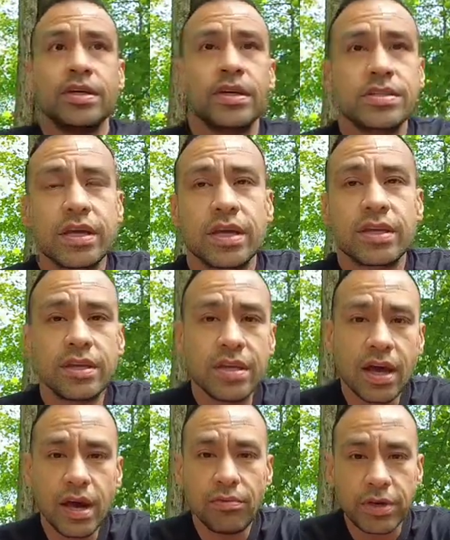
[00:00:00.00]
He's like,
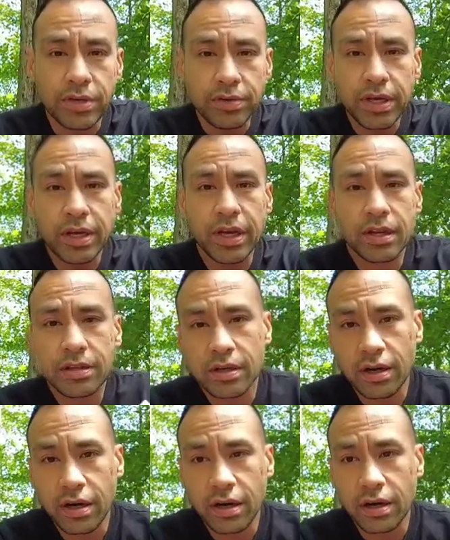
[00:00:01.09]
yeah, when you were getting out of the
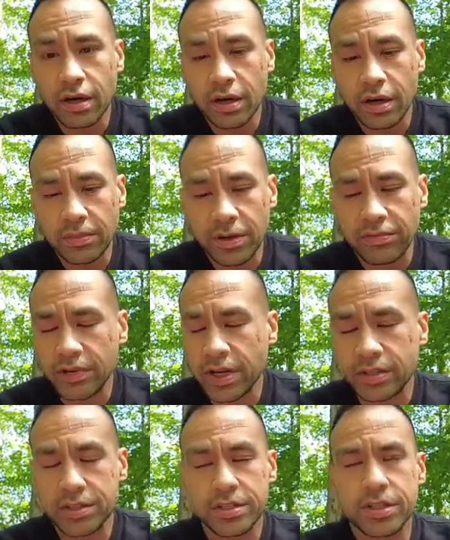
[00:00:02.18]
car, um, I
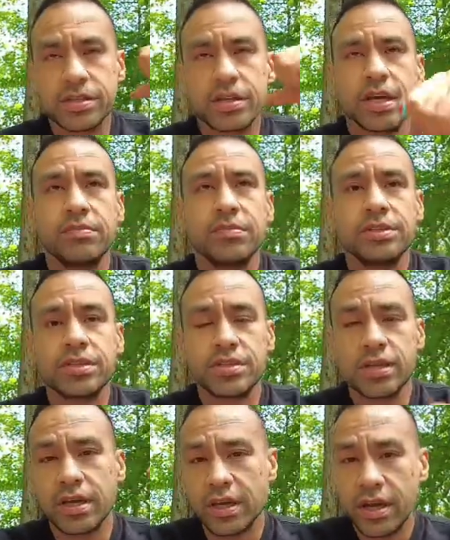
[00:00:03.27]
forgot the chick's name, but she's
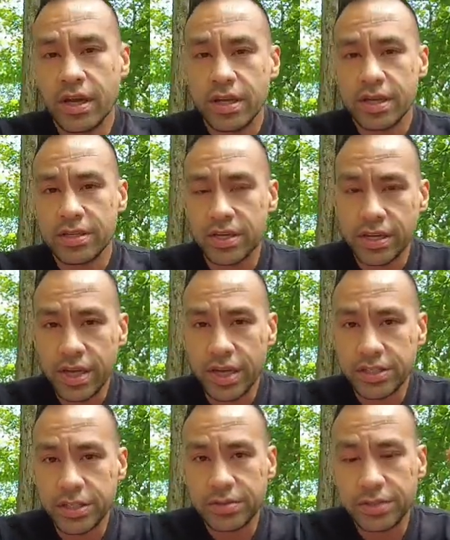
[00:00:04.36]
like, he's like, yeah,
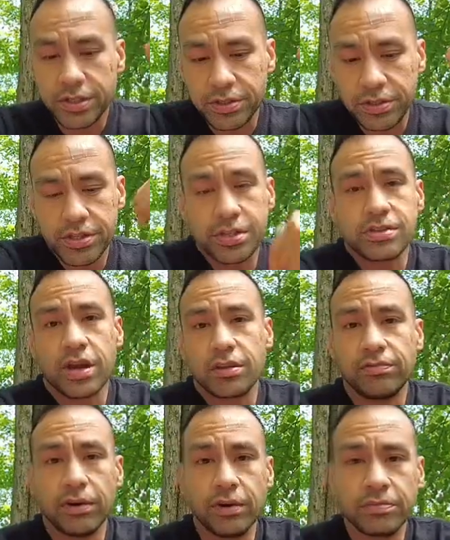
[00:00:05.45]
she, she, she saw
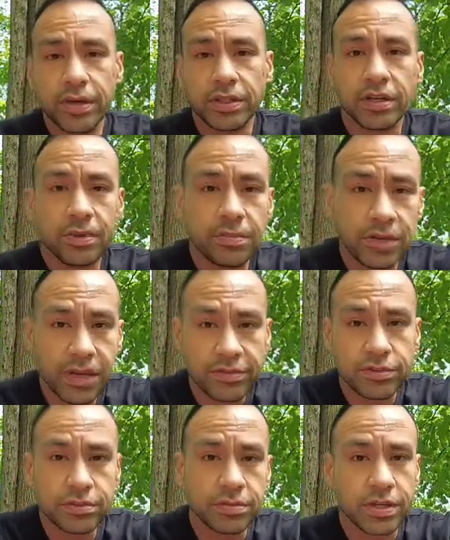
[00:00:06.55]
the phone, picked it up and gave
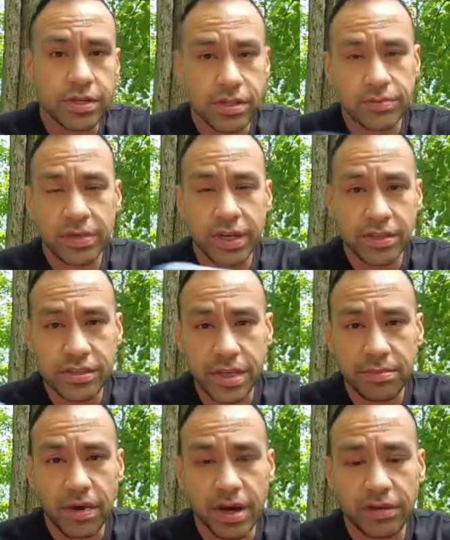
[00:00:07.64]
it to me because we had the
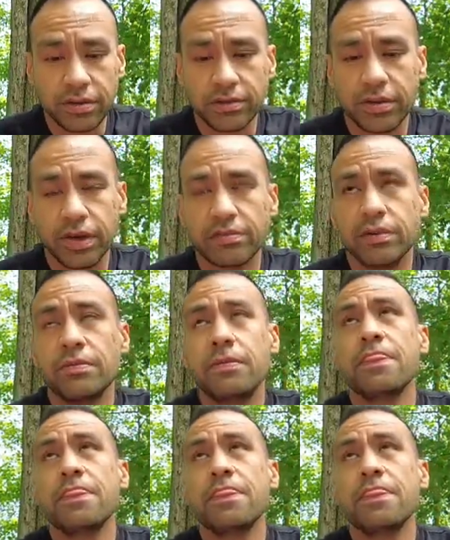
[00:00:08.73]
same model or whatever.